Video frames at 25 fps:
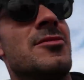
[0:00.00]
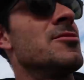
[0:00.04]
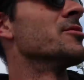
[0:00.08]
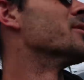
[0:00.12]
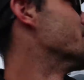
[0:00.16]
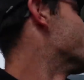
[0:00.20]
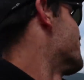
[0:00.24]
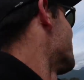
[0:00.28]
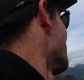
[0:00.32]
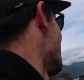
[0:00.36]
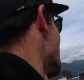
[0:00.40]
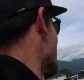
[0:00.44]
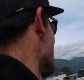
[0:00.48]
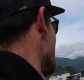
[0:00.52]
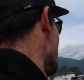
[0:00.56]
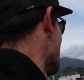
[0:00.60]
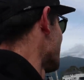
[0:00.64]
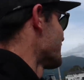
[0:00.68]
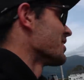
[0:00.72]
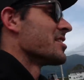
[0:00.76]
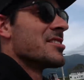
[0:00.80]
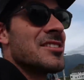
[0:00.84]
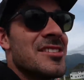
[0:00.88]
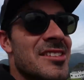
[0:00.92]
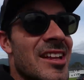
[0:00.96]
It's really funny,
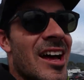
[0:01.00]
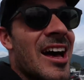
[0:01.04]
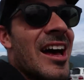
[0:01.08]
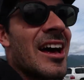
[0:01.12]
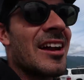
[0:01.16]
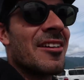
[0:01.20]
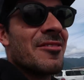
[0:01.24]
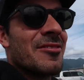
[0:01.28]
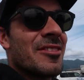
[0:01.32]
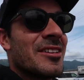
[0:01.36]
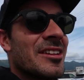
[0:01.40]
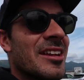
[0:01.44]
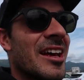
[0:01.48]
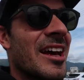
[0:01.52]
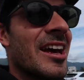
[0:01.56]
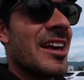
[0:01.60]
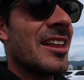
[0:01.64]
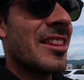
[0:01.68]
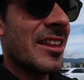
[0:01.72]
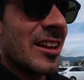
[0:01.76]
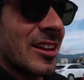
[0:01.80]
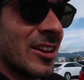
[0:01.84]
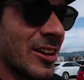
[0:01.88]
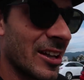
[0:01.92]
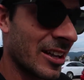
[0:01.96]
at the start of the day, they're